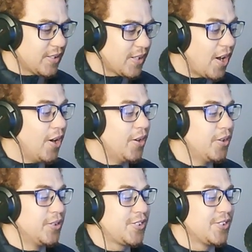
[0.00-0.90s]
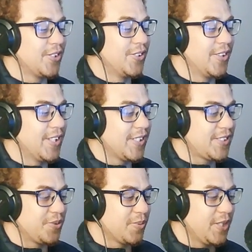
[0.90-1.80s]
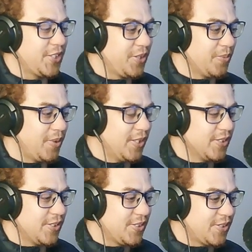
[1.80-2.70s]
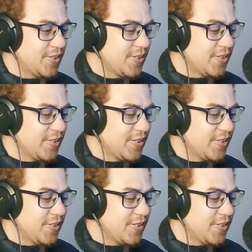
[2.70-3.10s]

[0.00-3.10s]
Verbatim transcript: Oh, so this is where she was.